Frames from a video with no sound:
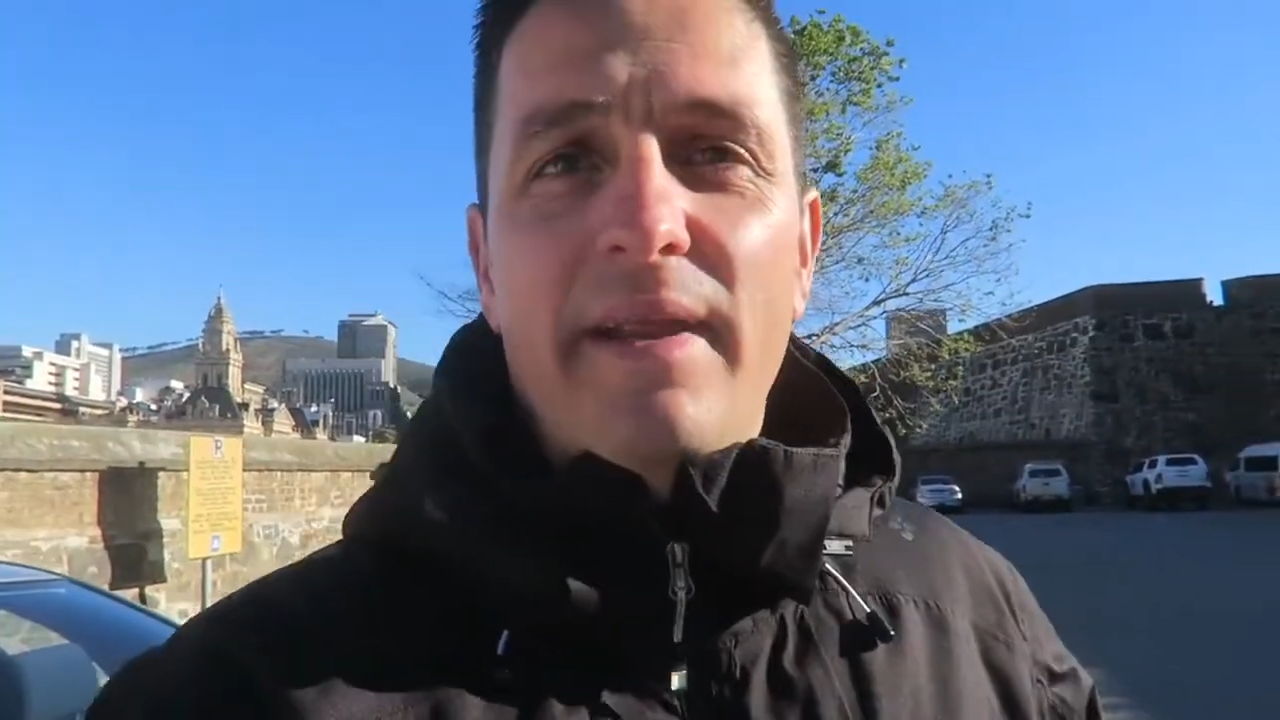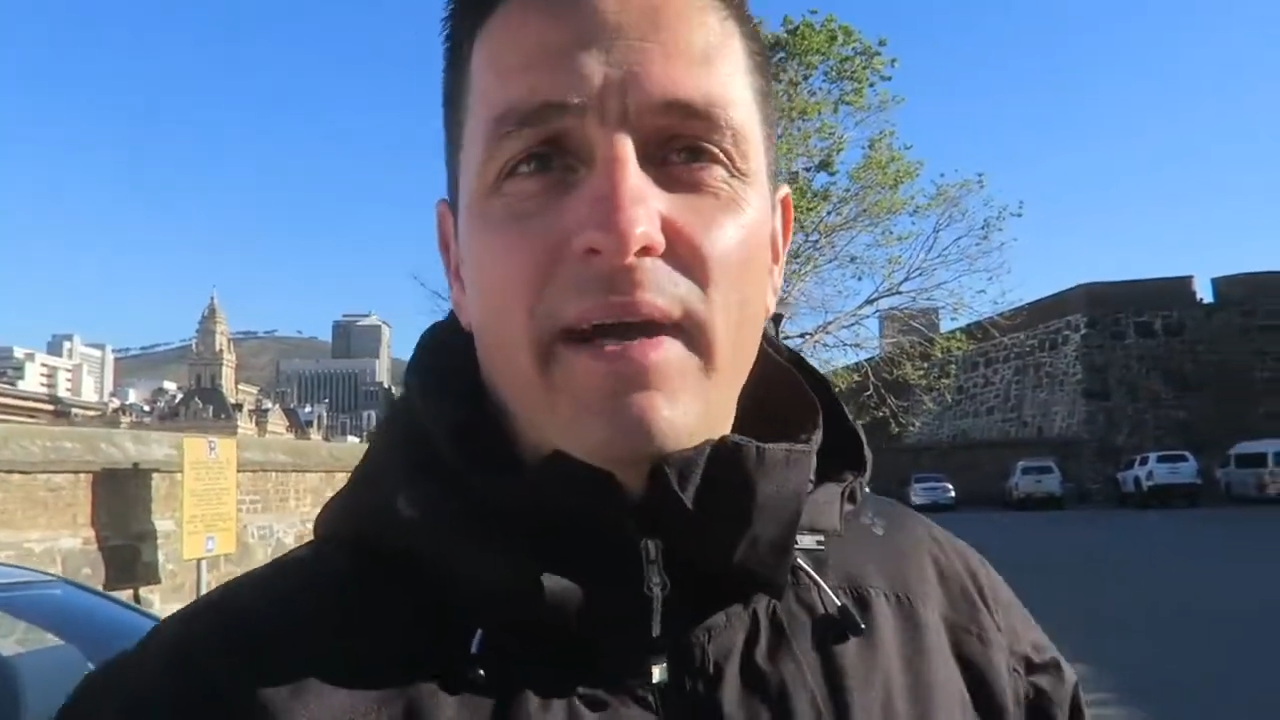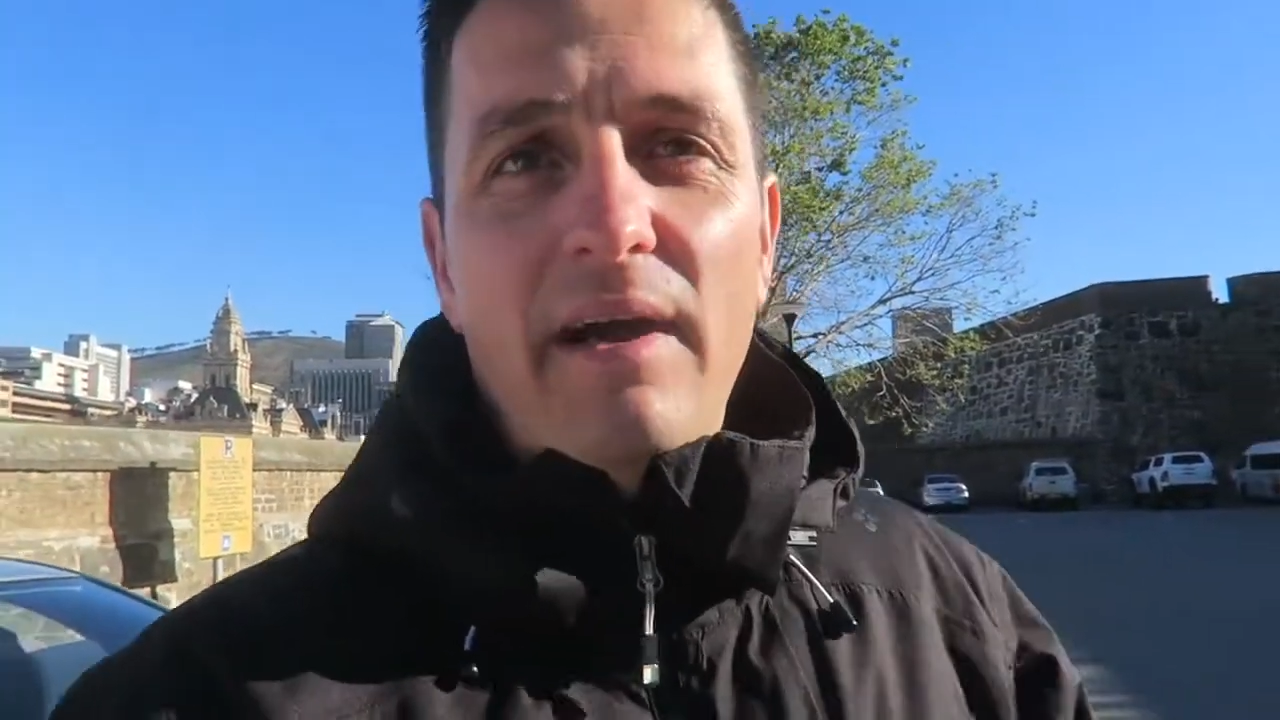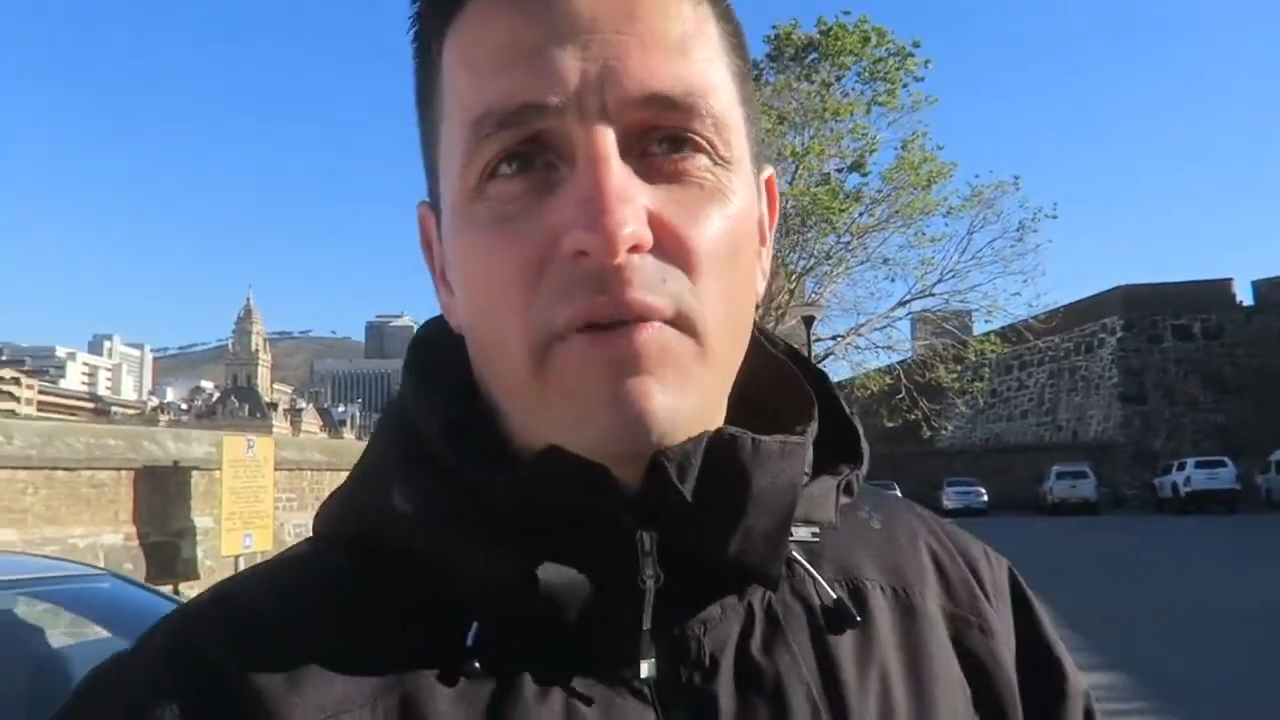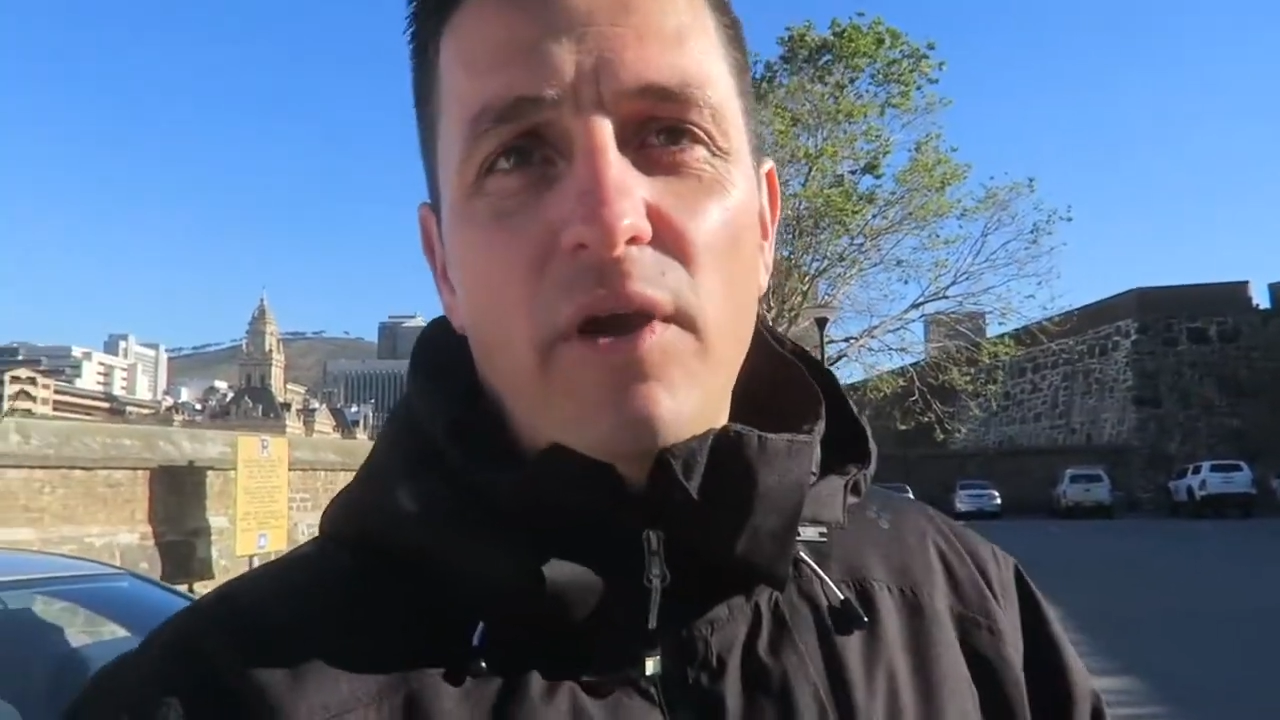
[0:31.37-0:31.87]

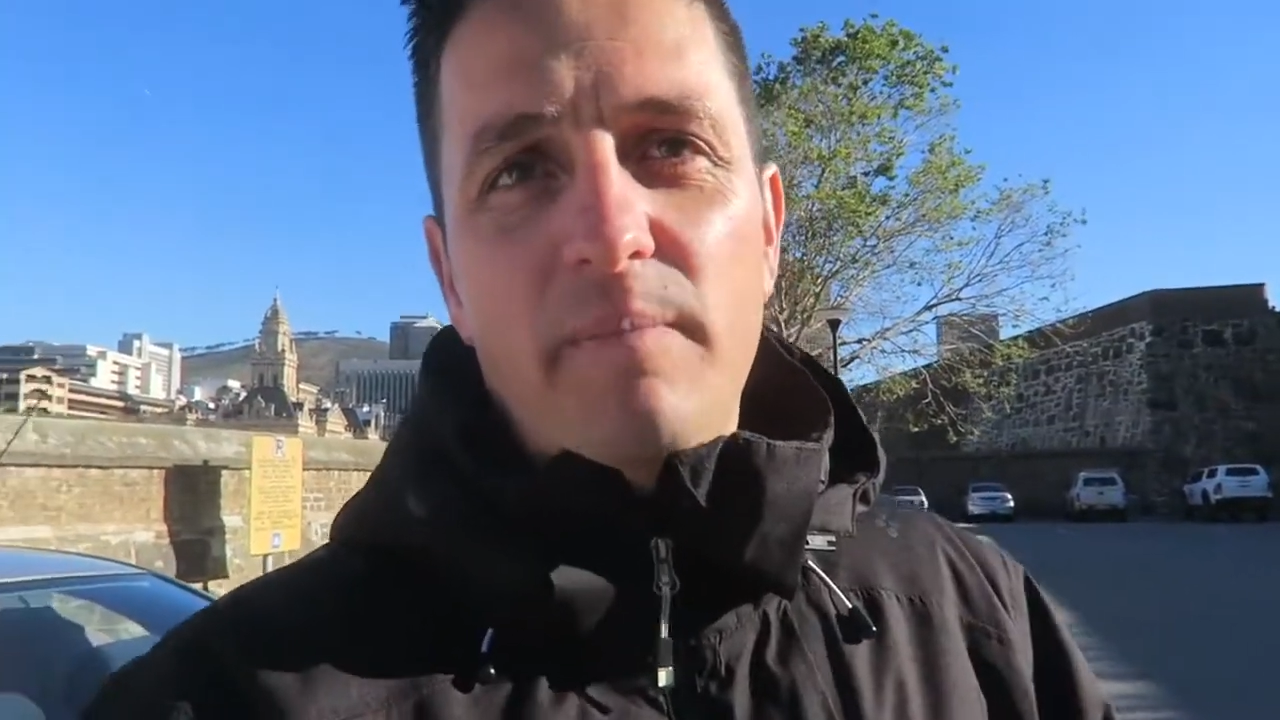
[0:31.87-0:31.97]
and I've heard